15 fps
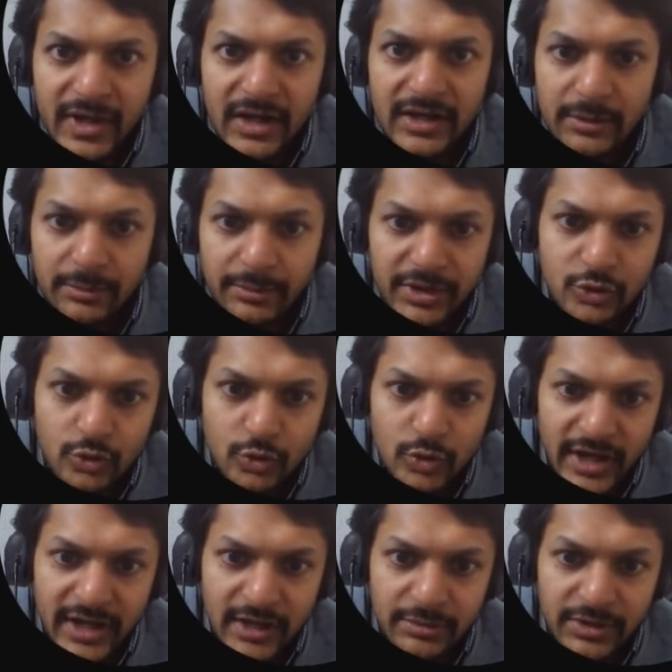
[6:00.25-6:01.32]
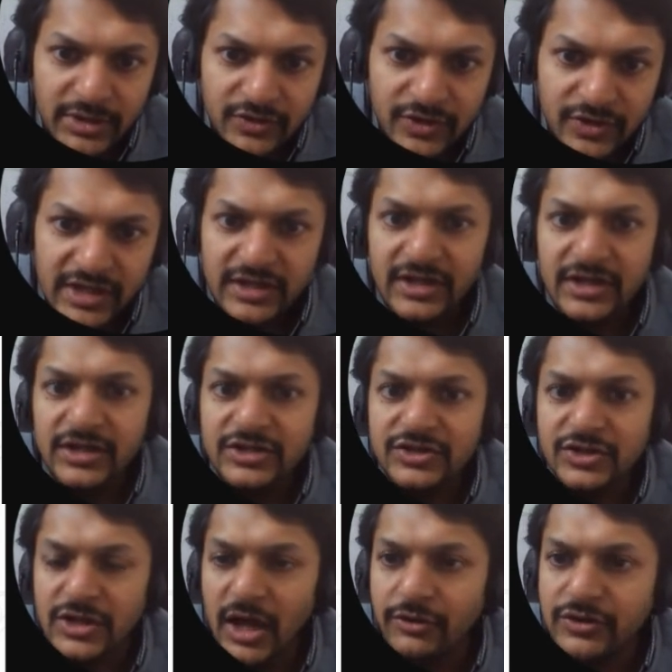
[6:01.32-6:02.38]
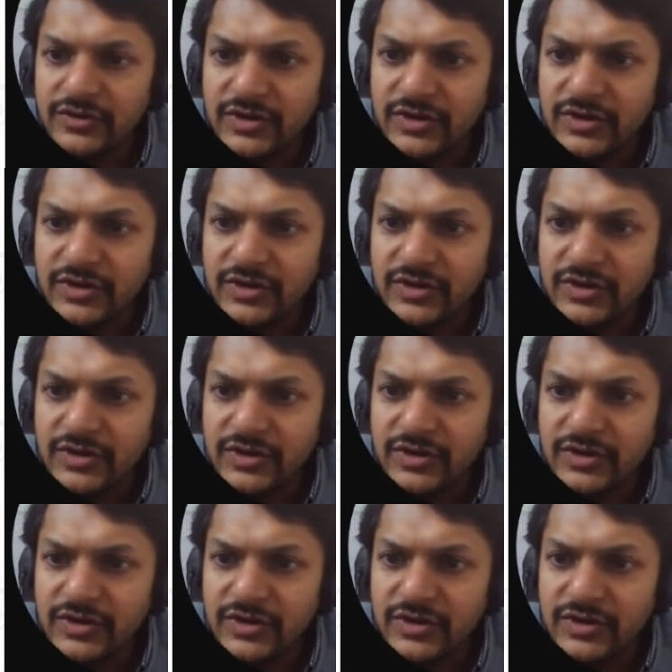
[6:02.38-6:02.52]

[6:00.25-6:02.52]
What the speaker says: number two, and number three. So now you